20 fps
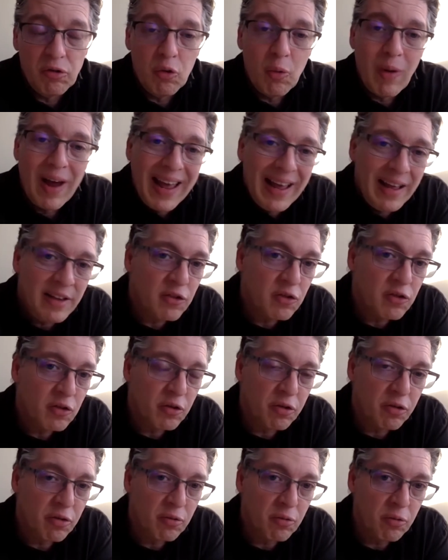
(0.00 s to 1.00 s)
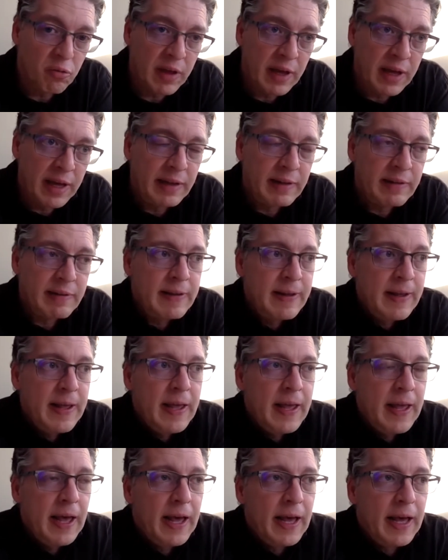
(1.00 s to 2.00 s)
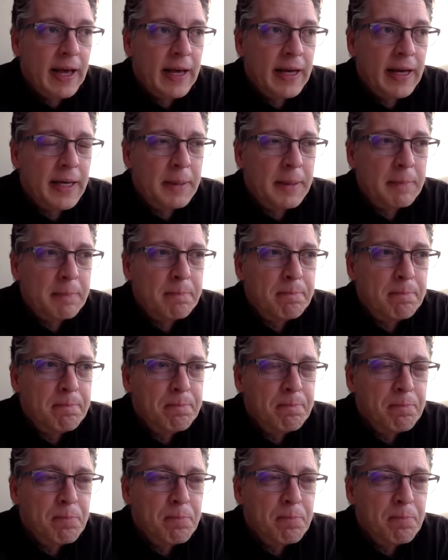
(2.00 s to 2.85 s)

to answer through that. Um,